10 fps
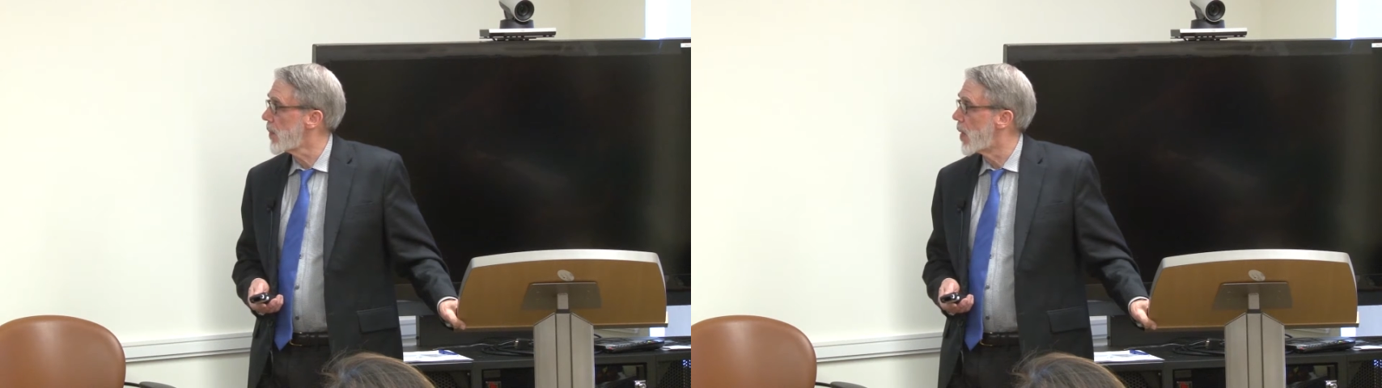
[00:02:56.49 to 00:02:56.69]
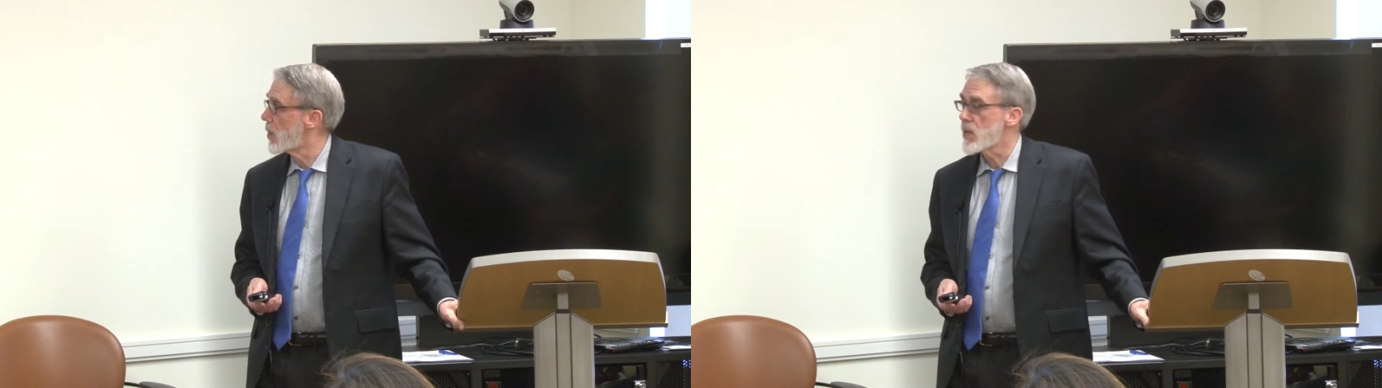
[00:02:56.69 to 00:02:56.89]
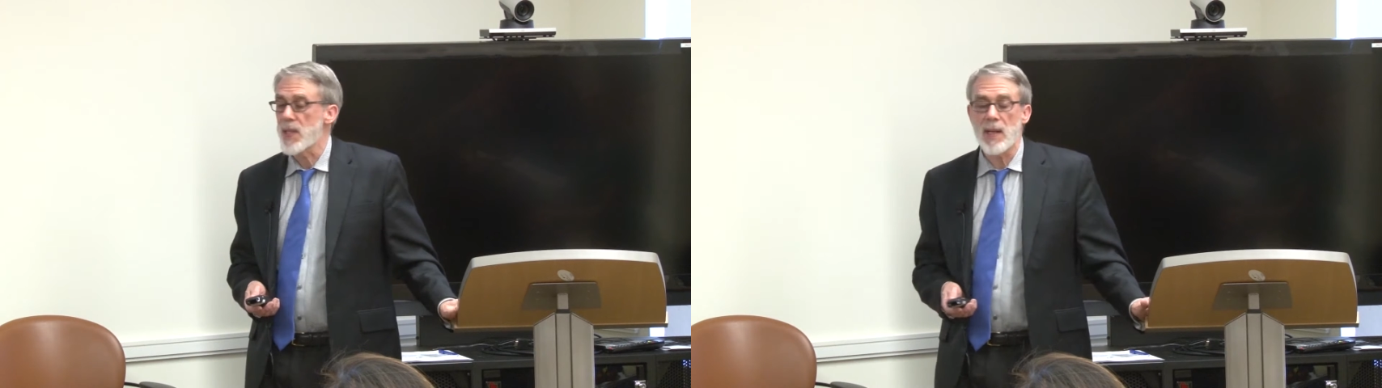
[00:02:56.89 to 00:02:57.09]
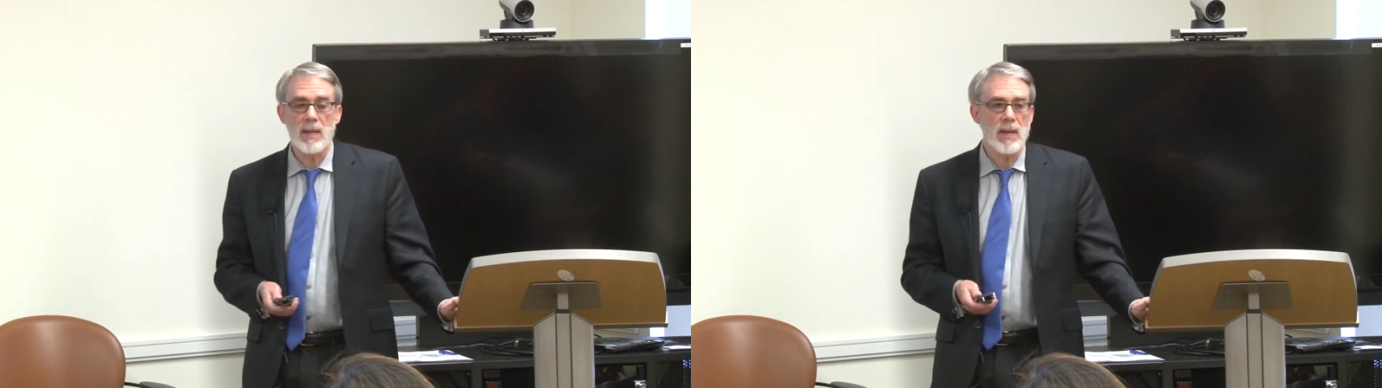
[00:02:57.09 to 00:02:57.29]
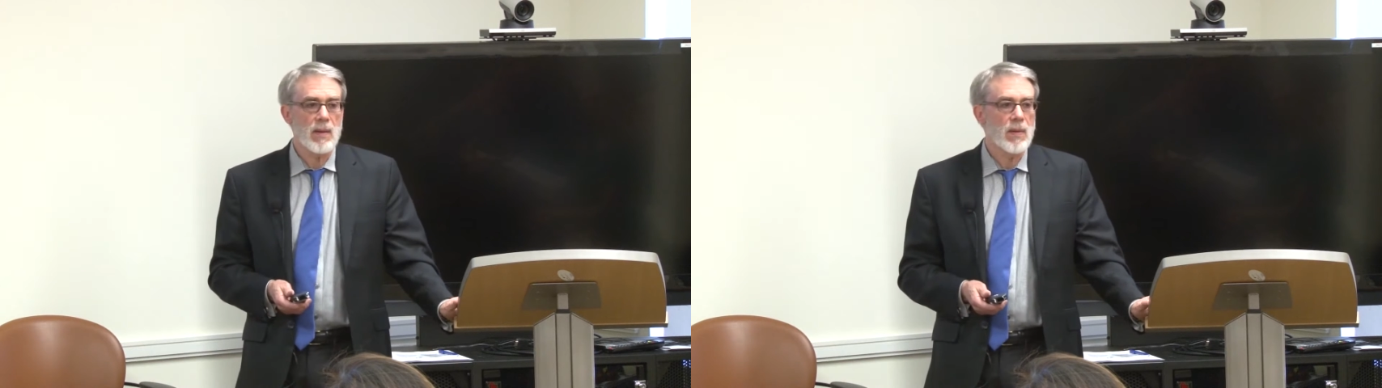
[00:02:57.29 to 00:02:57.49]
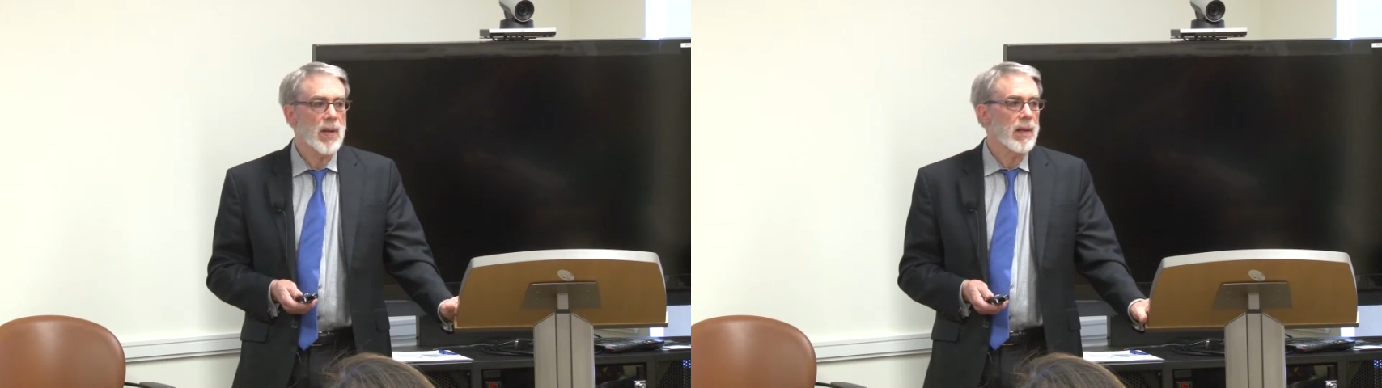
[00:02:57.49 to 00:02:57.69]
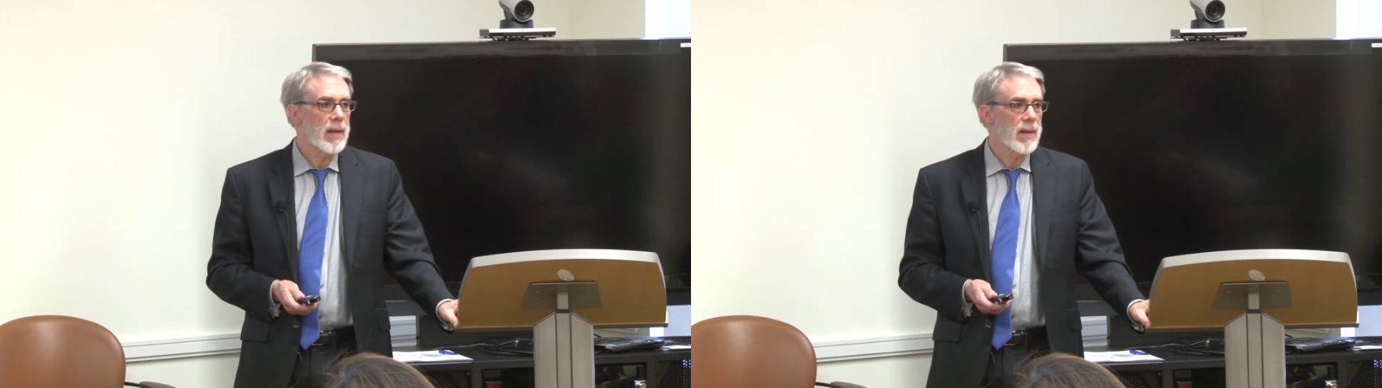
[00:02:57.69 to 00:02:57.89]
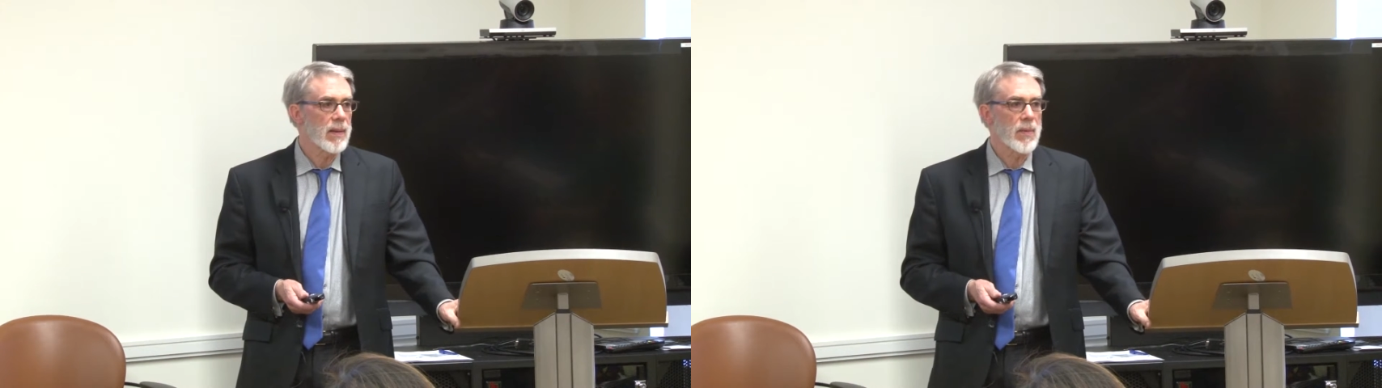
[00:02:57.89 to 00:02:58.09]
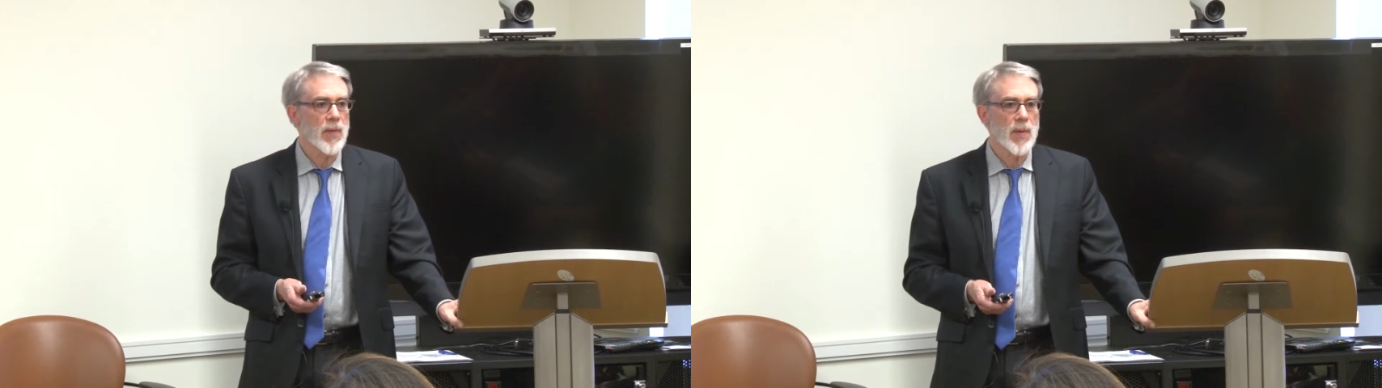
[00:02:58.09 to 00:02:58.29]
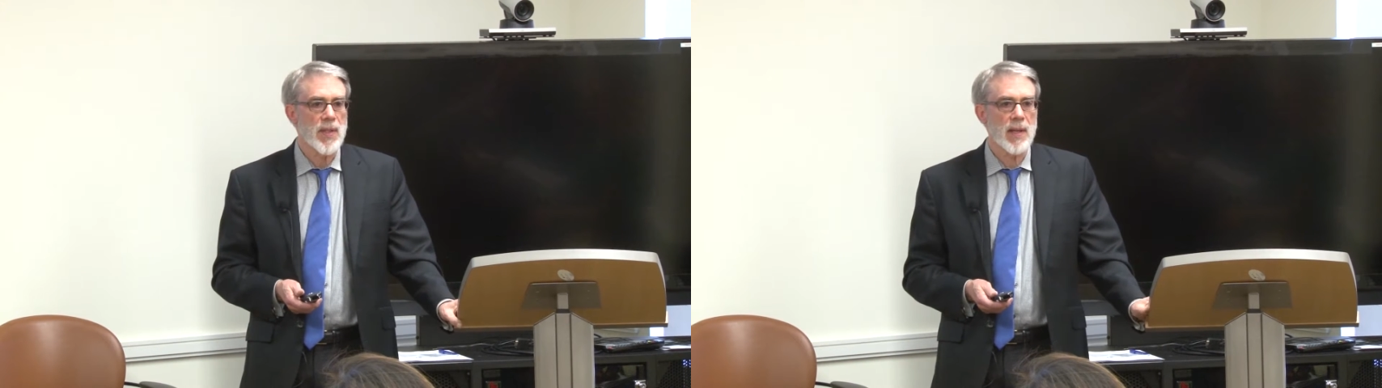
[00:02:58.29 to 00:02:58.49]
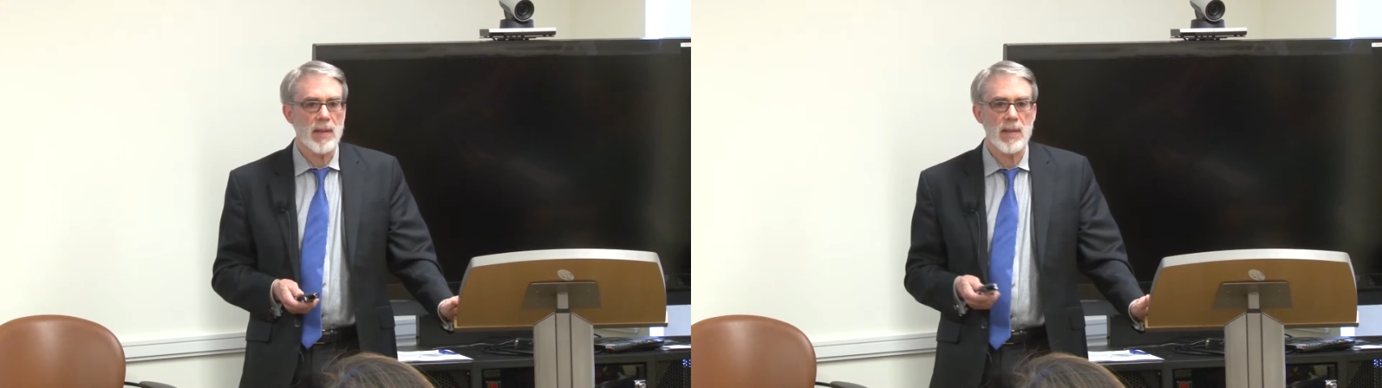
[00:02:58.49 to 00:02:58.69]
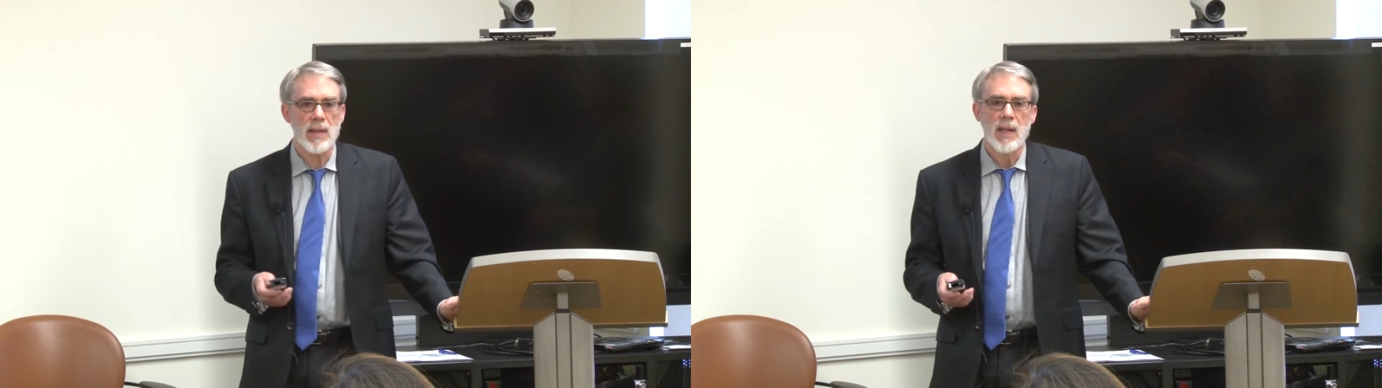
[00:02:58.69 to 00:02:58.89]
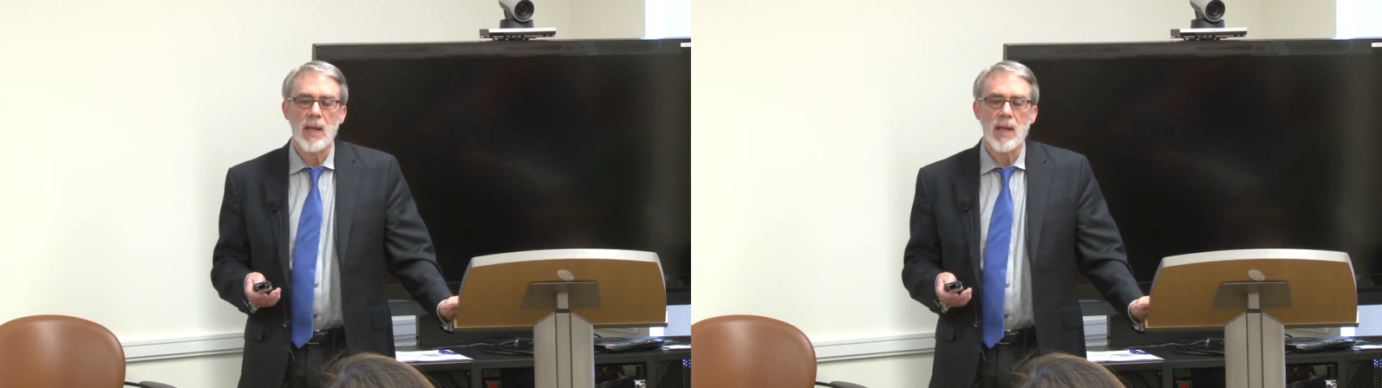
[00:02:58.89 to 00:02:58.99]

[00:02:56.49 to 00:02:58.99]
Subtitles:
understand that you can get the full text.